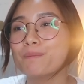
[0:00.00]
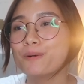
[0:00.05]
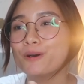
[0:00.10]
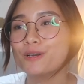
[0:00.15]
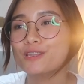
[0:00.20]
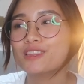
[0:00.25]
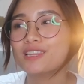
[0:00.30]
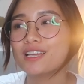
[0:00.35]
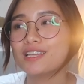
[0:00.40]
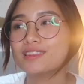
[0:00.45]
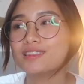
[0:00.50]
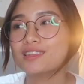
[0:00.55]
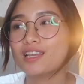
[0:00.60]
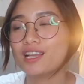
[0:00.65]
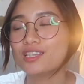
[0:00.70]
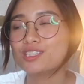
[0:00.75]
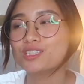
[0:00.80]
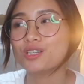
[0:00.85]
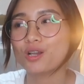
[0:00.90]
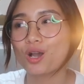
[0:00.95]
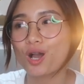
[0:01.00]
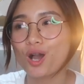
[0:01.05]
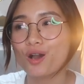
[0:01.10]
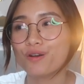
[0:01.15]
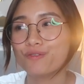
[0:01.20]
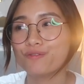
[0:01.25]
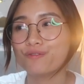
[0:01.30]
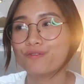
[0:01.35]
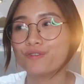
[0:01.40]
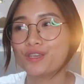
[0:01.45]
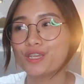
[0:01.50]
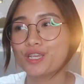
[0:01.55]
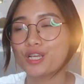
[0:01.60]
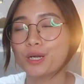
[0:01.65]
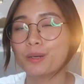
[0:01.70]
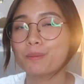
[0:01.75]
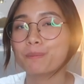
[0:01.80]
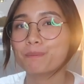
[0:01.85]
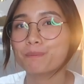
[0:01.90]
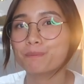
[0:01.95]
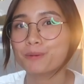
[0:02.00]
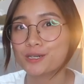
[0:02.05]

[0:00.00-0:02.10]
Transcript: put a touch of your